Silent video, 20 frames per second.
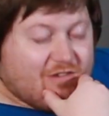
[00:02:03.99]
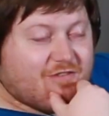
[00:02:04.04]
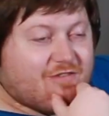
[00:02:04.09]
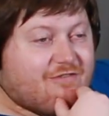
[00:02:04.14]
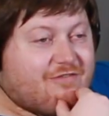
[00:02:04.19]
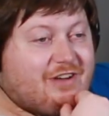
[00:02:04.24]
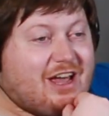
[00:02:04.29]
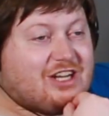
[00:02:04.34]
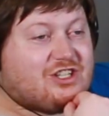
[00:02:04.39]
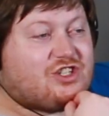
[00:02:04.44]

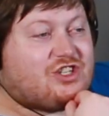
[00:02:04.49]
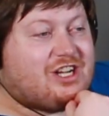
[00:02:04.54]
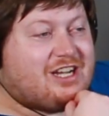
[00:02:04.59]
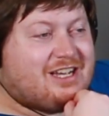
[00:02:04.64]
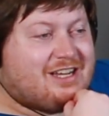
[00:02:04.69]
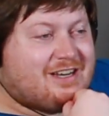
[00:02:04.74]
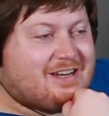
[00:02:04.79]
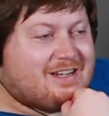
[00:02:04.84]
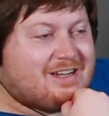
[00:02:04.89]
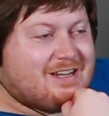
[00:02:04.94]

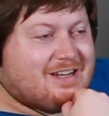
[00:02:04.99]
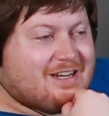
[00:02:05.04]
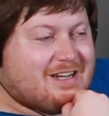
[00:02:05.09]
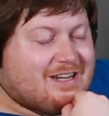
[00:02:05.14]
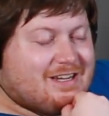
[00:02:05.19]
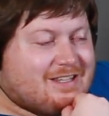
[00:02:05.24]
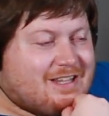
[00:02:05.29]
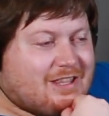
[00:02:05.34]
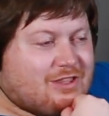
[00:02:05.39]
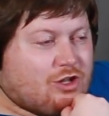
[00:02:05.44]
confession
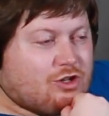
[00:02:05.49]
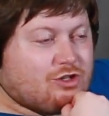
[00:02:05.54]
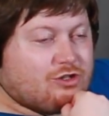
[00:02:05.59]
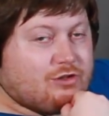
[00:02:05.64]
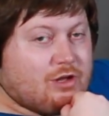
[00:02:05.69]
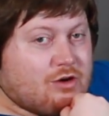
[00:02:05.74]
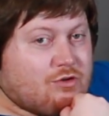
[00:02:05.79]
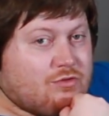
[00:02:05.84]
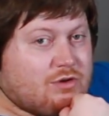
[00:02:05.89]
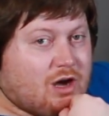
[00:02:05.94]
that the
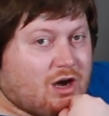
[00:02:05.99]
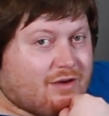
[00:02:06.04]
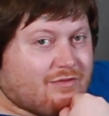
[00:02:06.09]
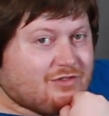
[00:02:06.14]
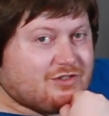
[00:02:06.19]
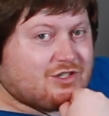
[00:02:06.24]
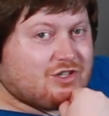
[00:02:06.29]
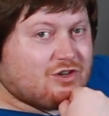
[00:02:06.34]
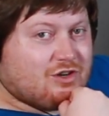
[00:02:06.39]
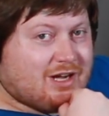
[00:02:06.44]
loan
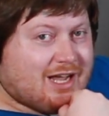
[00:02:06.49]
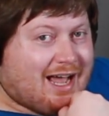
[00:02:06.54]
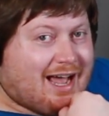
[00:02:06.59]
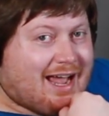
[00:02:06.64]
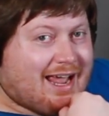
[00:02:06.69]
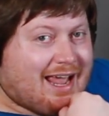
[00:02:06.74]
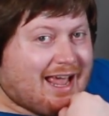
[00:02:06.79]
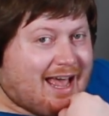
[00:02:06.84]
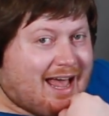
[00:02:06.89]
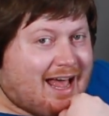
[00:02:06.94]
officer
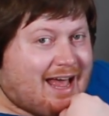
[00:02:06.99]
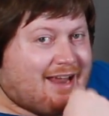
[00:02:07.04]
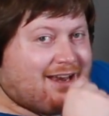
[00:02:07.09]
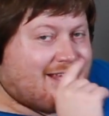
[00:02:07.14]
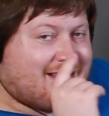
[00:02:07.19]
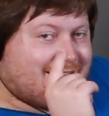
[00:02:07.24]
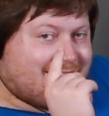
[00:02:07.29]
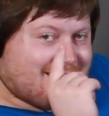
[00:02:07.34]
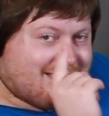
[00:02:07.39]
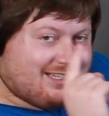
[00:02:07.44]
guy had
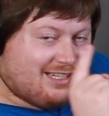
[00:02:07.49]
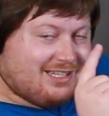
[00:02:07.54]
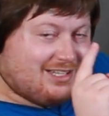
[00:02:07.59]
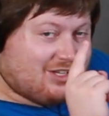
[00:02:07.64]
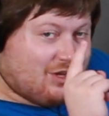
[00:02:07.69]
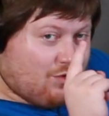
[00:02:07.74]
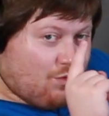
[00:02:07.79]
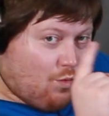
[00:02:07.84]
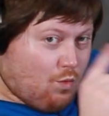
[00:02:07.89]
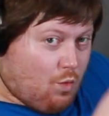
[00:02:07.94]
in
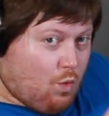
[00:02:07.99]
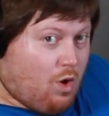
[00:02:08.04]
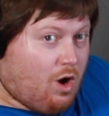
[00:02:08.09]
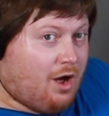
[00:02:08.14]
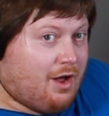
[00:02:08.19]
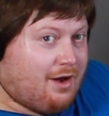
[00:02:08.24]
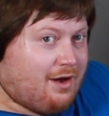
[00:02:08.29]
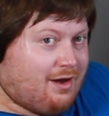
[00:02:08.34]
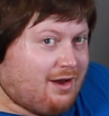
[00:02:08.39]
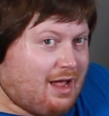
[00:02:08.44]
season
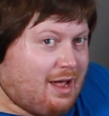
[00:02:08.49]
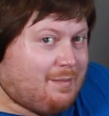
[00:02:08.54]
1,